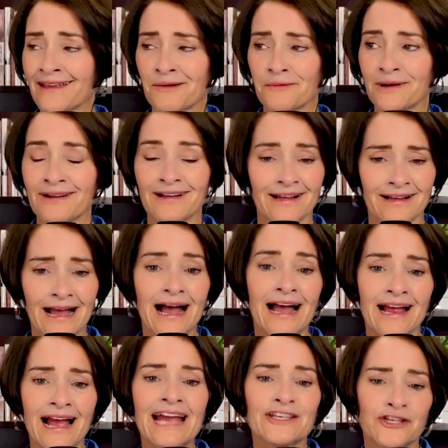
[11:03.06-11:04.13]
Well,
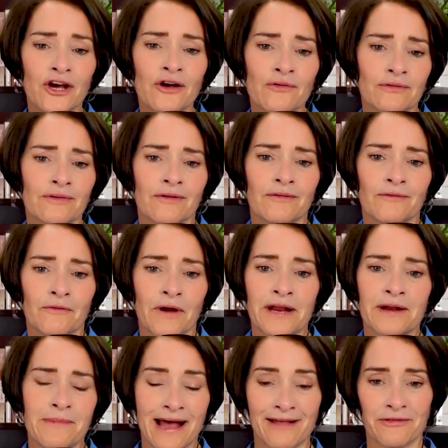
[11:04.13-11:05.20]
I don't write
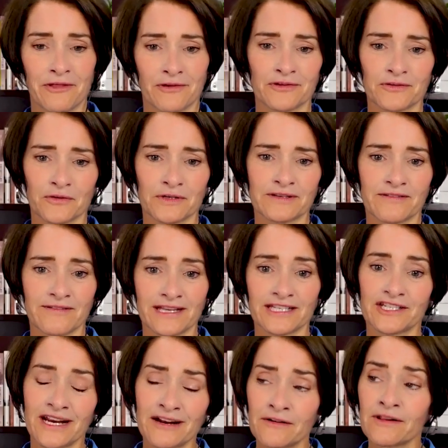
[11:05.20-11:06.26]
about those sorts of
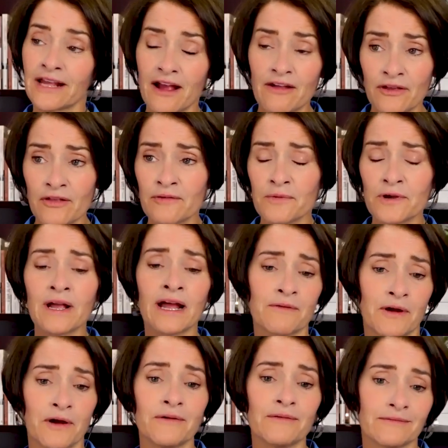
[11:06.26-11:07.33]
things generally, although the book I
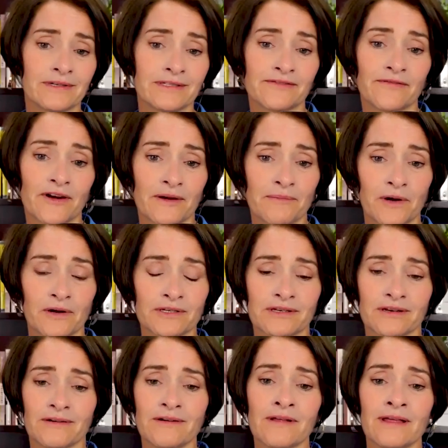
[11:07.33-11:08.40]
wrote was very
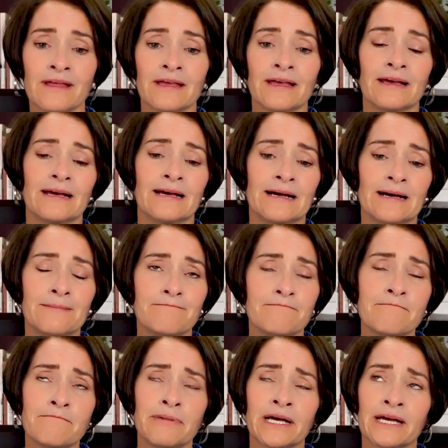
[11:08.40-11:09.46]
personal.
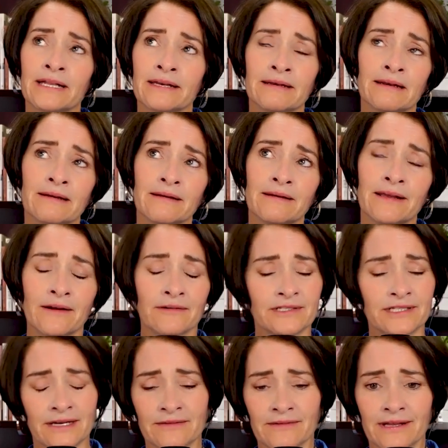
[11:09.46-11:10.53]
But, you know,
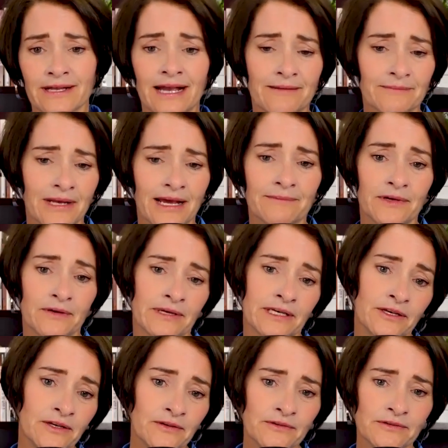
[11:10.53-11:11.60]
generally I'm
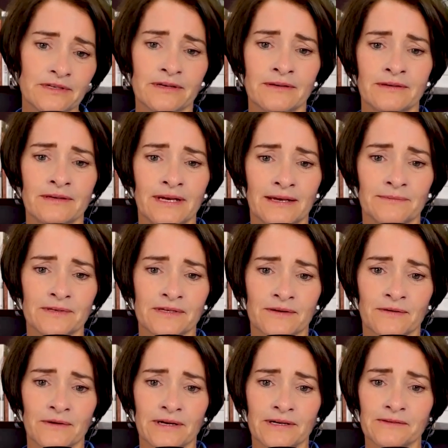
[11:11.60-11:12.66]
doing news type
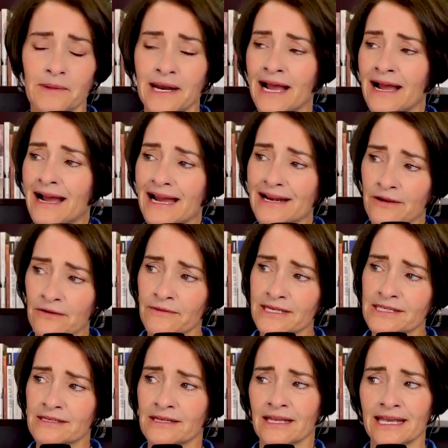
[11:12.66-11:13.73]
stories. But I know
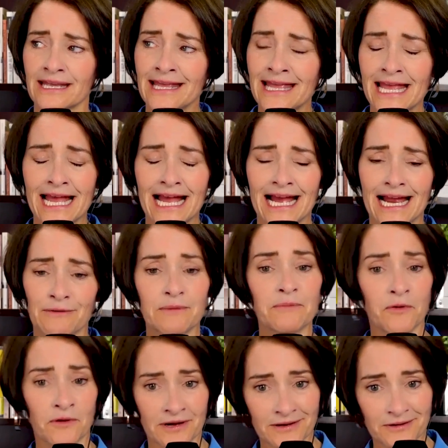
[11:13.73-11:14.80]
recently I
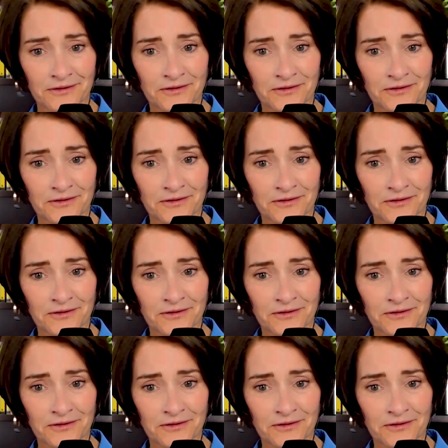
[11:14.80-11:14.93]
reported a